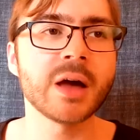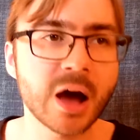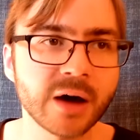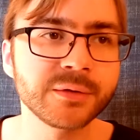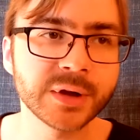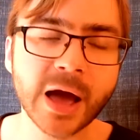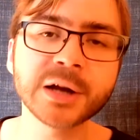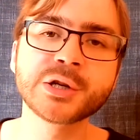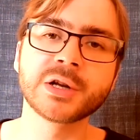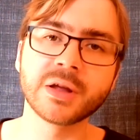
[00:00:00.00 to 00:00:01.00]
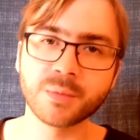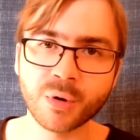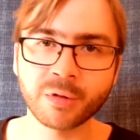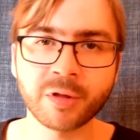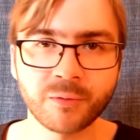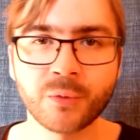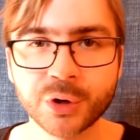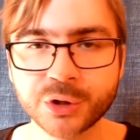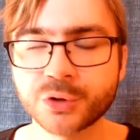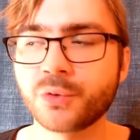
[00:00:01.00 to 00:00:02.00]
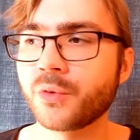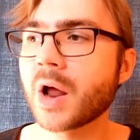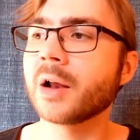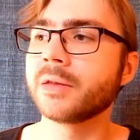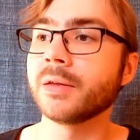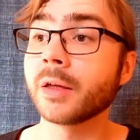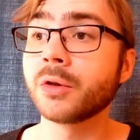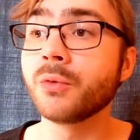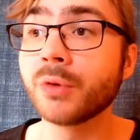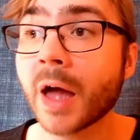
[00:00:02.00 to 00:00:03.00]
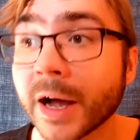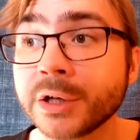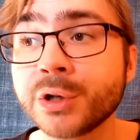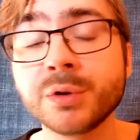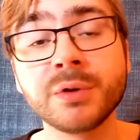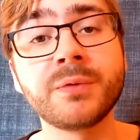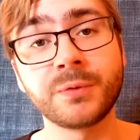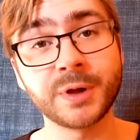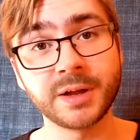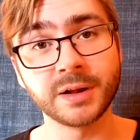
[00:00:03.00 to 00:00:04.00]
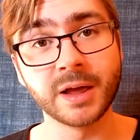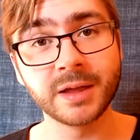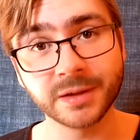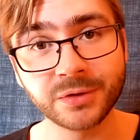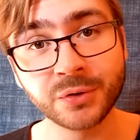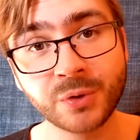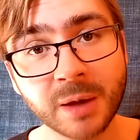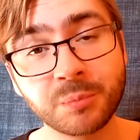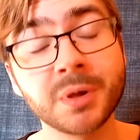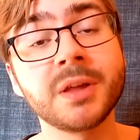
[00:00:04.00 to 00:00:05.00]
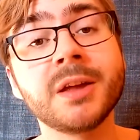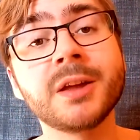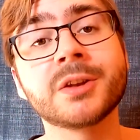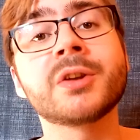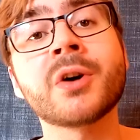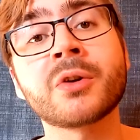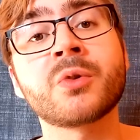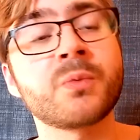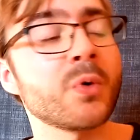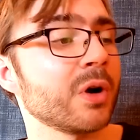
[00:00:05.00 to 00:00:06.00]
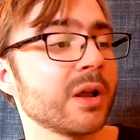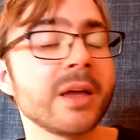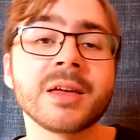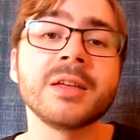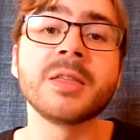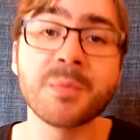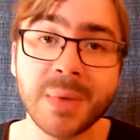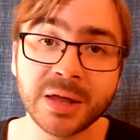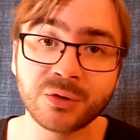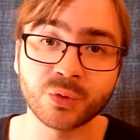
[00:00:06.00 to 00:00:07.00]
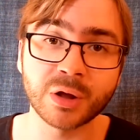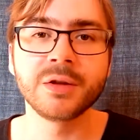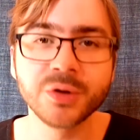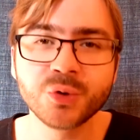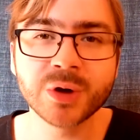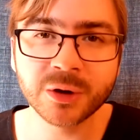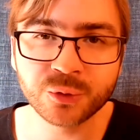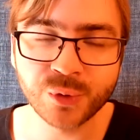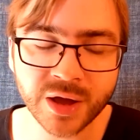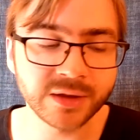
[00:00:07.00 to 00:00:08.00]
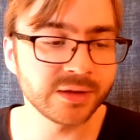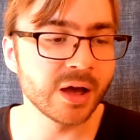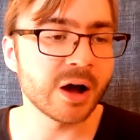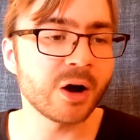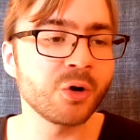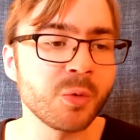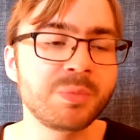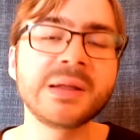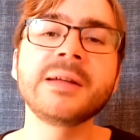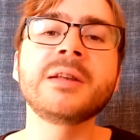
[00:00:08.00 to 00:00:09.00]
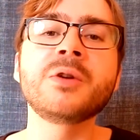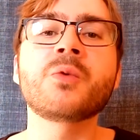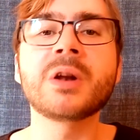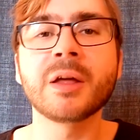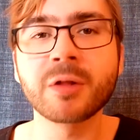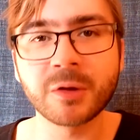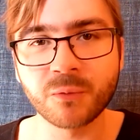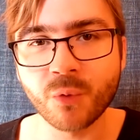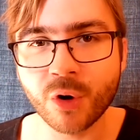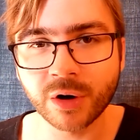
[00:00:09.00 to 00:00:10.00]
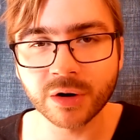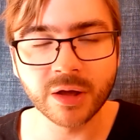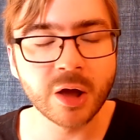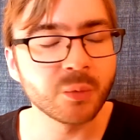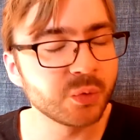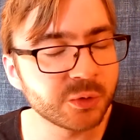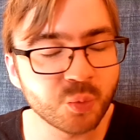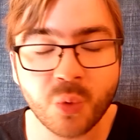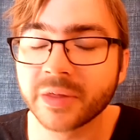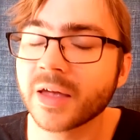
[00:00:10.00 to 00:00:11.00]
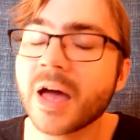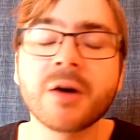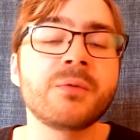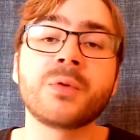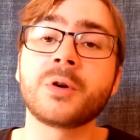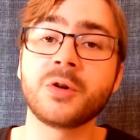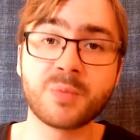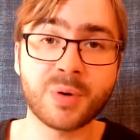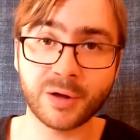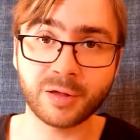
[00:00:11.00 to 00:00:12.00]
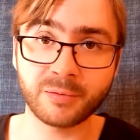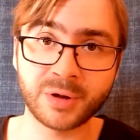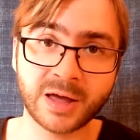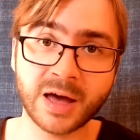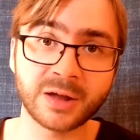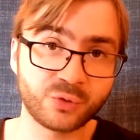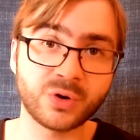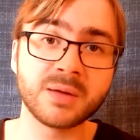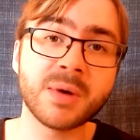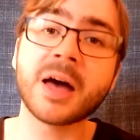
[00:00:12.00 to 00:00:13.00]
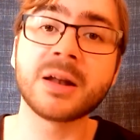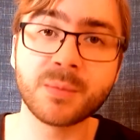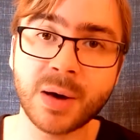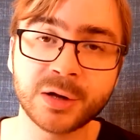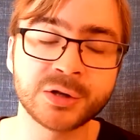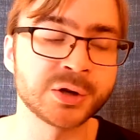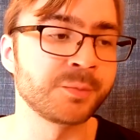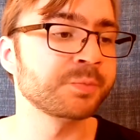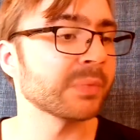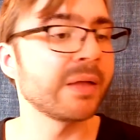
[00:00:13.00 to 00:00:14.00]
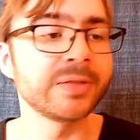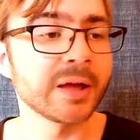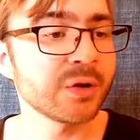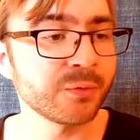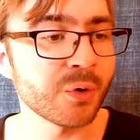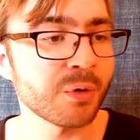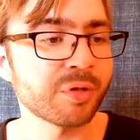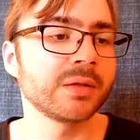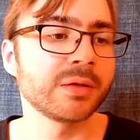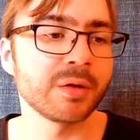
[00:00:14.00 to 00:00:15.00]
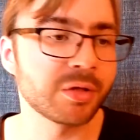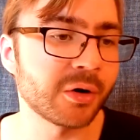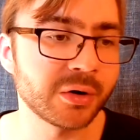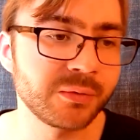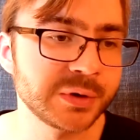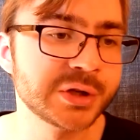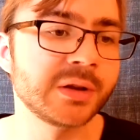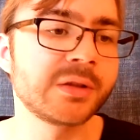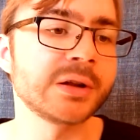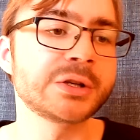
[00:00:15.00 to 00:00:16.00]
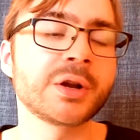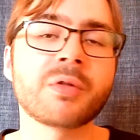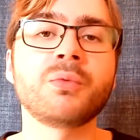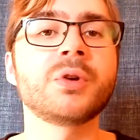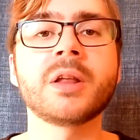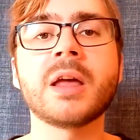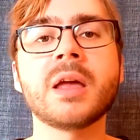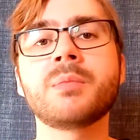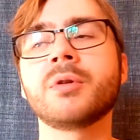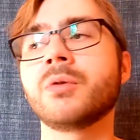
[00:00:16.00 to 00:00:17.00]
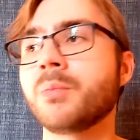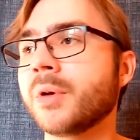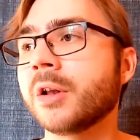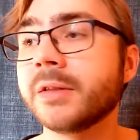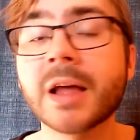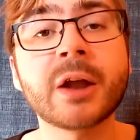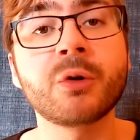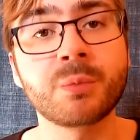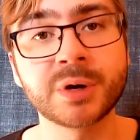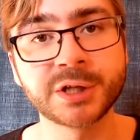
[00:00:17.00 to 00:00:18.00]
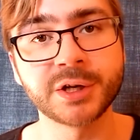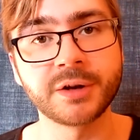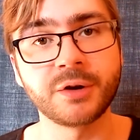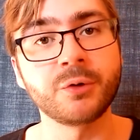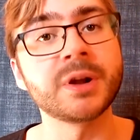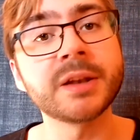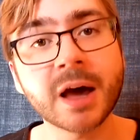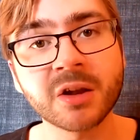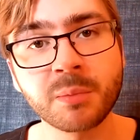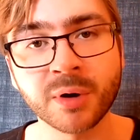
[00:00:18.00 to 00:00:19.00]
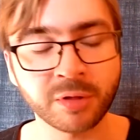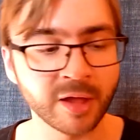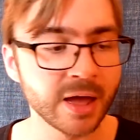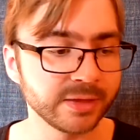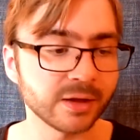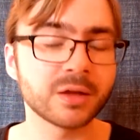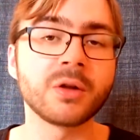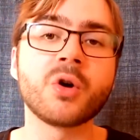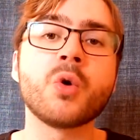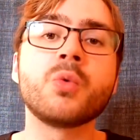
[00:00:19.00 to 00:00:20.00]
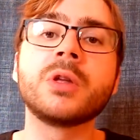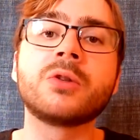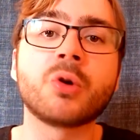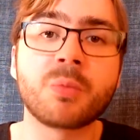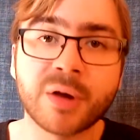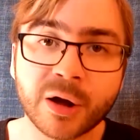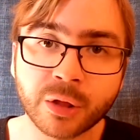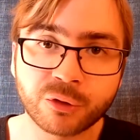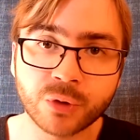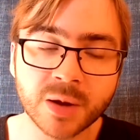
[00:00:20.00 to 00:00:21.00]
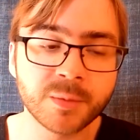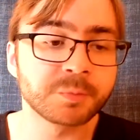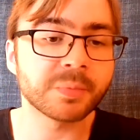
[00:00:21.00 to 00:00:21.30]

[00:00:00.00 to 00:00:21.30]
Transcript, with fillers: having actually immersive virtual reality that you will actually feel that you can be in another world, like in the Matrix. You can create a completely realistic world with whatever you possibly can dream and imagine. Then, of course, this artificial intelligence would enable to build nanomachinery, nanobots that can go into your bloodstream